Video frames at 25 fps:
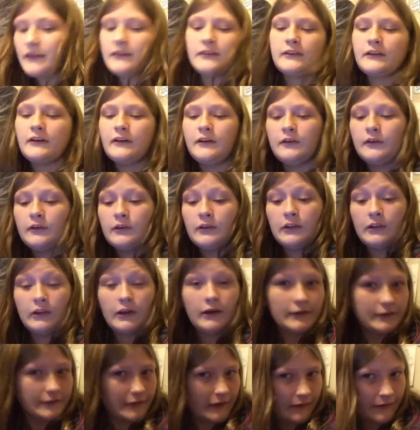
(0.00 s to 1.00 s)
So
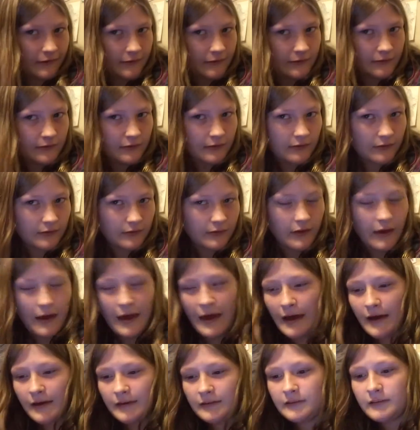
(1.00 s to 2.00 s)
Larnix
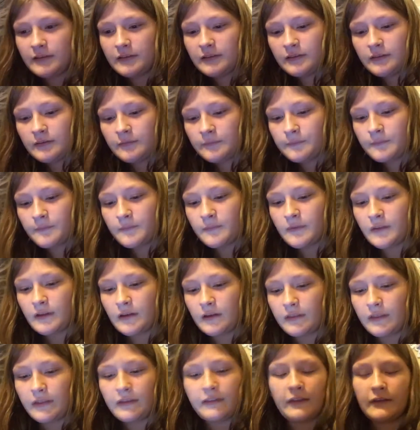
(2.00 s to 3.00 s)
asks,
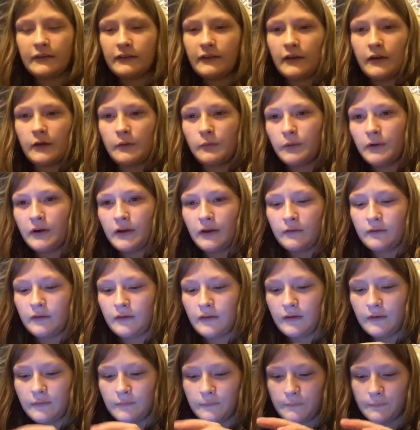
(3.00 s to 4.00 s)
I think that's how you pronounce
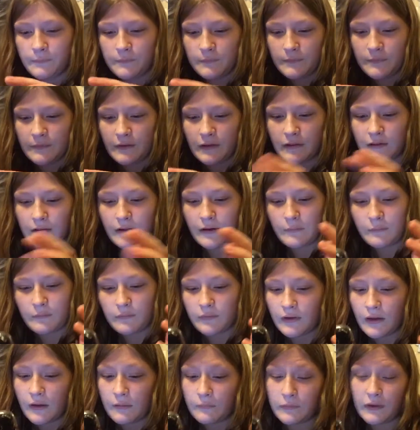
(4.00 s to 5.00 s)
it,
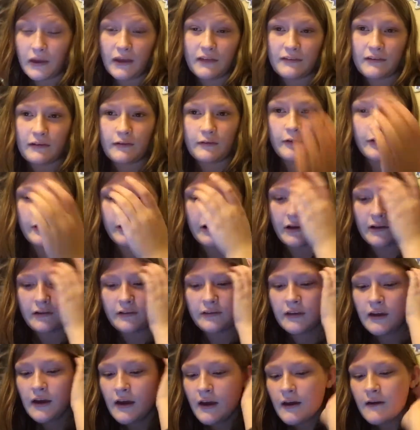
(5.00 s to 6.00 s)
I'm guessing
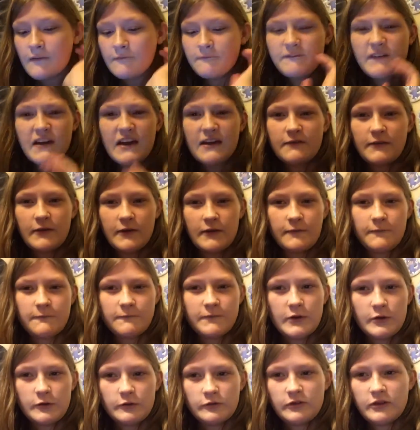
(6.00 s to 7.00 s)
Larnix, favorite
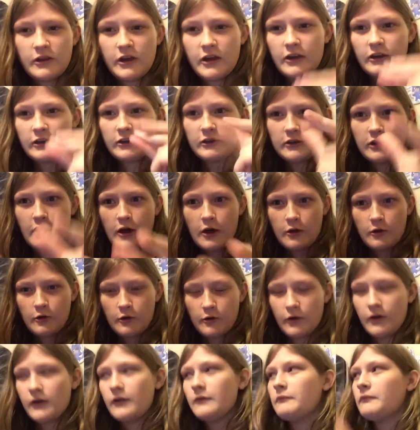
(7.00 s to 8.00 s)
fruit.
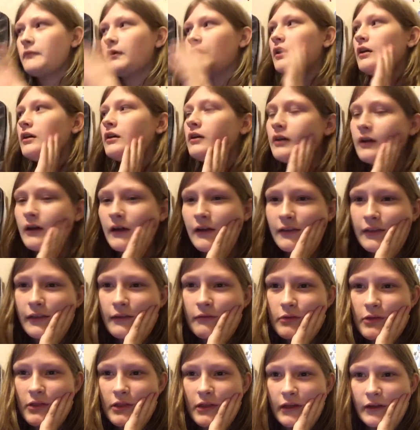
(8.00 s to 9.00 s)
Go! I
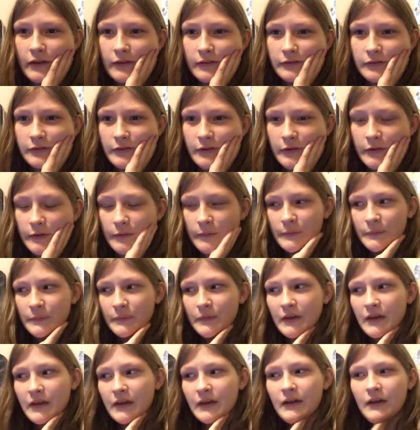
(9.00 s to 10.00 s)
love a lot of fruit.
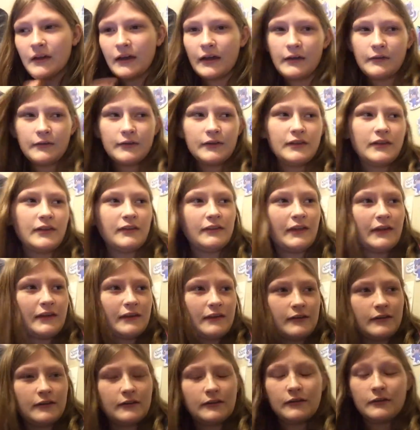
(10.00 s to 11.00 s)
I really
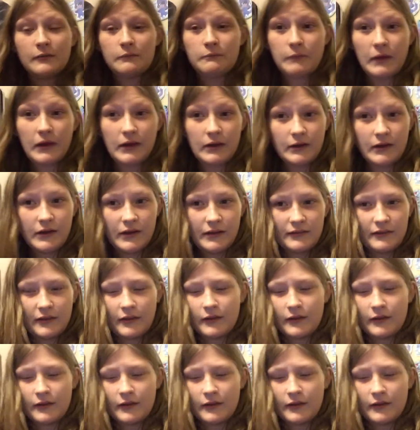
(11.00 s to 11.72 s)
like berries.